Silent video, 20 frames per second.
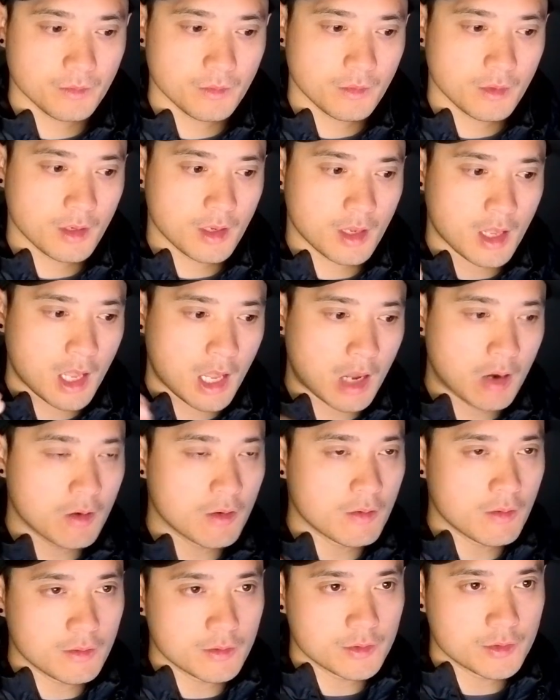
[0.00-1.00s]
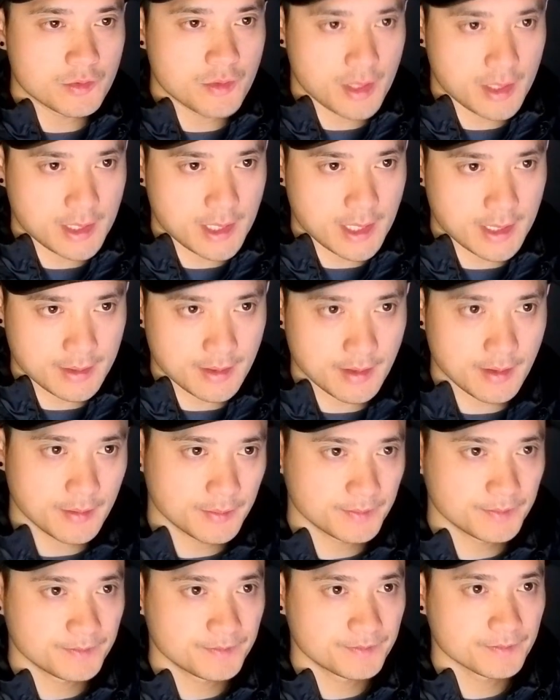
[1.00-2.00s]
how do they get there.
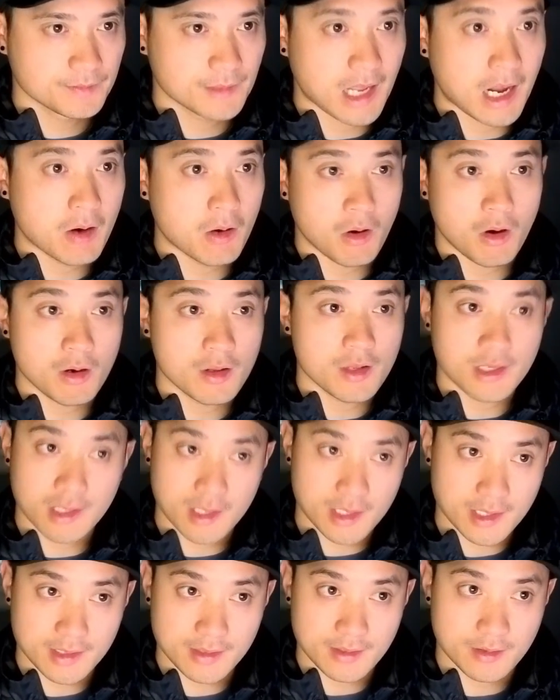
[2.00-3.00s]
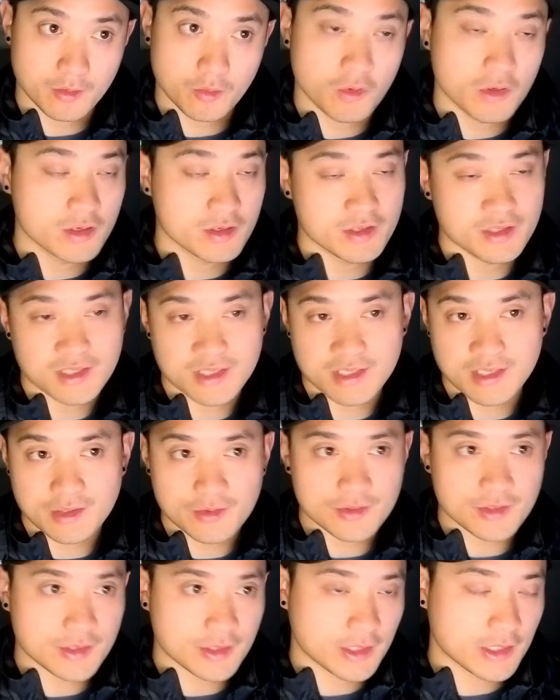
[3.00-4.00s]
How are they going to get there? What are the skills
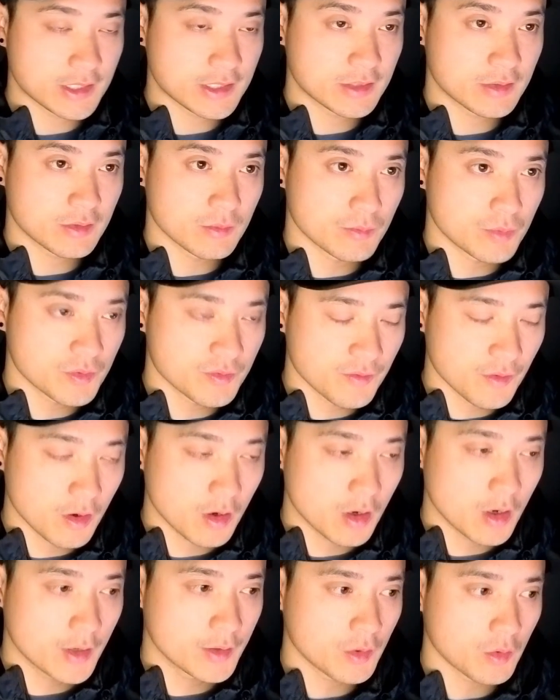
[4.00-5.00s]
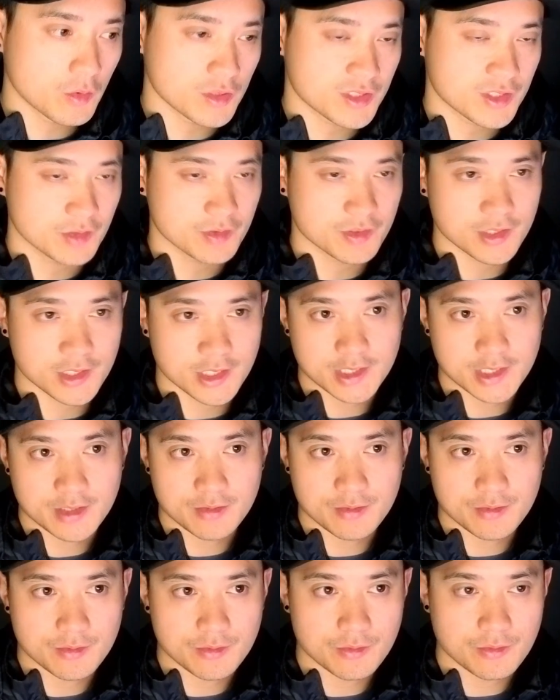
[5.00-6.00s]
that they're going to need to improve on, or skills they need
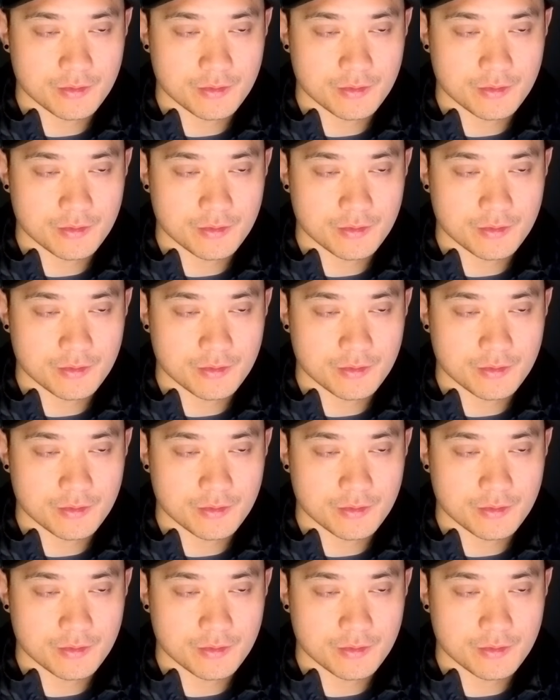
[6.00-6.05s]
to